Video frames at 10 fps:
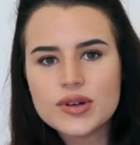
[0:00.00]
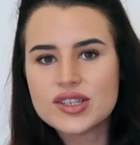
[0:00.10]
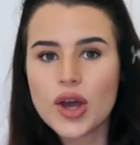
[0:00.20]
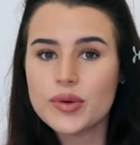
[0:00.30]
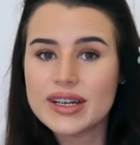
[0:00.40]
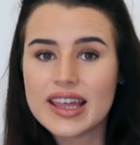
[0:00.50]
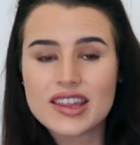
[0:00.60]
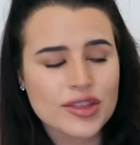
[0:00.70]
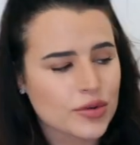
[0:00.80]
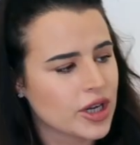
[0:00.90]
was
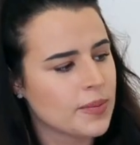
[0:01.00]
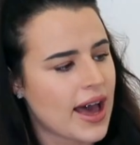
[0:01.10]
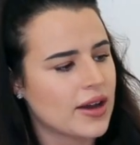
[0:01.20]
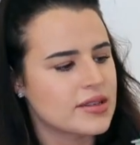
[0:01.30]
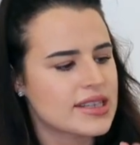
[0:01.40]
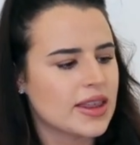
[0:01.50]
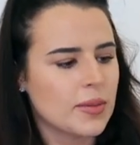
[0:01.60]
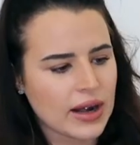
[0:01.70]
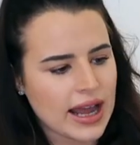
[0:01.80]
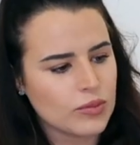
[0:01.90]
only £3 and
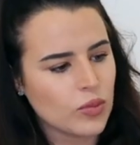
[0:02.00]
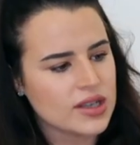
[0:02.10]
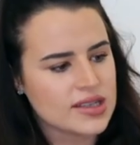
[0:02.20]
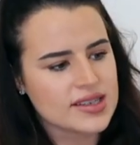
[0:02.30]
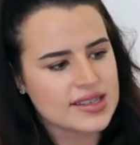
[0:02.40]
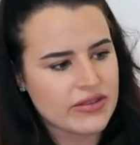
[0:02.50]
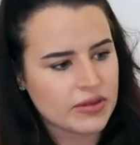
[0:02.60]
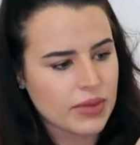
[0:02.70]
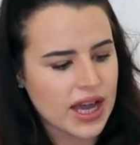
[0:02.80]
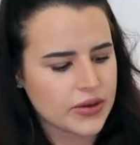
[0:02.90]
the plant was
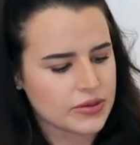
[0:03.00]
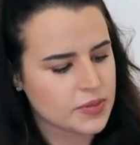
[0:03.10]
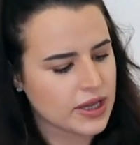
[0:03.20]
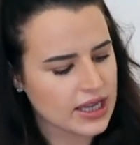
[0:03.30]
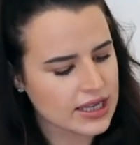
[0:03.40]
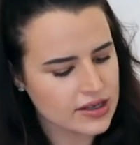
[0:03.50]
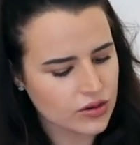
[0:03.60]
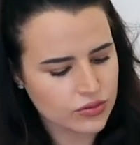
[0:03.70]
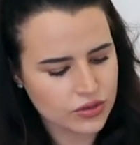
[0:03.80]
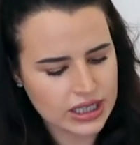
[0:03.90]
£7, but it is
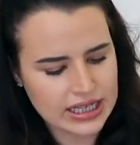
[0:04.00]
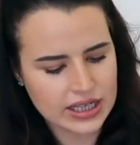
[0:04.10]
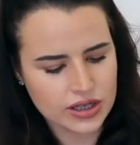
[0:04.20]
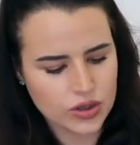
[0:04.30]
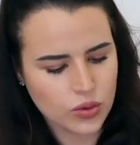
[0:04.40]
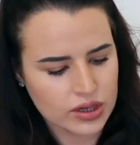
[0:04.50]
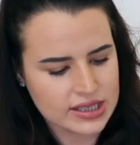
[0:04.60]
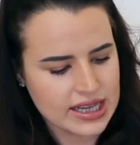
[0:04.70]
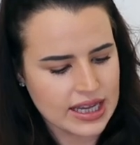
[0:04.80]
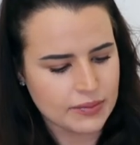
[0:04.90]
a really good
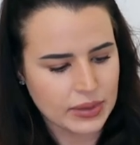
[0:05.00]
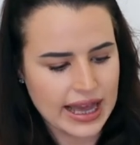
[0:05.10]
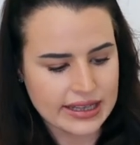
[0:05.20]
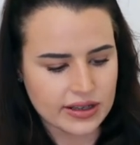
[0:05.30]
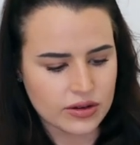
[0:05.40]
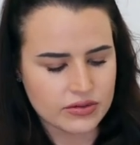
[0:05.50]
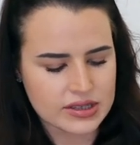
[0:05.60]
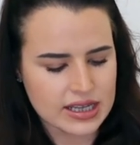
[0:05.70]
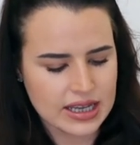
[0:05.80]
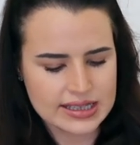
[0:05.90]
quality plant, and
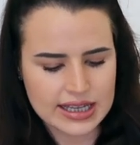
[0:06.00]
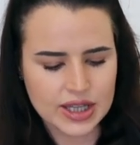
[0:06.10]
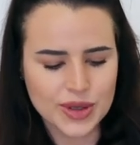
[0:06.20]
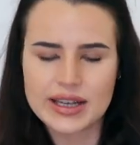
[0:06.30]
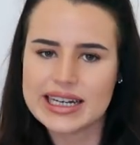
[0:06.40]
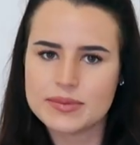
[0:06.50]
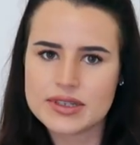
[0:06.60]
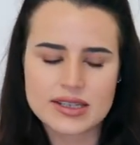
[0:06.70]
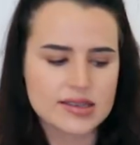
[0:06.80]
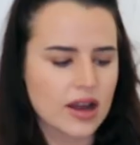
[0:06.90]
obviously it's like
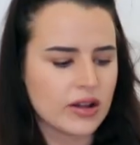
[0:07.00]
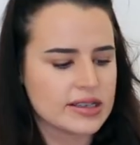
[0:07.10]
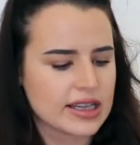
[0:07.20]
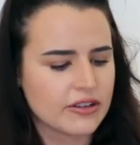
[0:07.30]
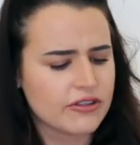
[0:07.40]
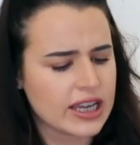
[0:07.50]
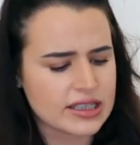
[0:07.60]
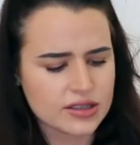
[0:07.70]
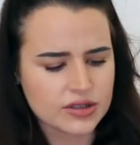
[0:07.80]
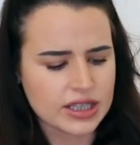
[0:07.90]
eucalyptus style. It's like a
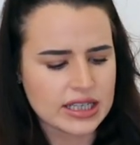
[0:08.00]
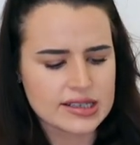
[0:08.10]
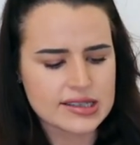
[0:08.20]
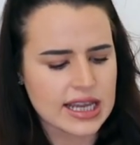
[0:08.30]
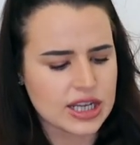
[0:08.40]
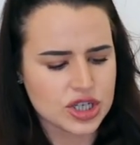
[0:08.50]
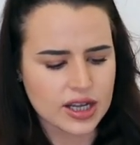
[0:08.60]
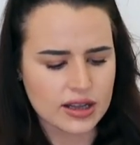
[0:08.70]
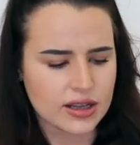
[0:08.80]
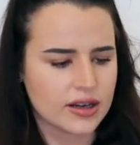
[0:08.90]
faded green,
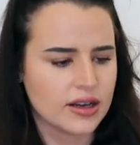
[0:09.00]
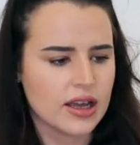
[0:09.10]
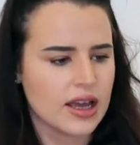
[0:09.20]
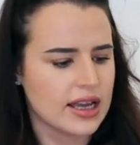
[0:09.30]
sagey color.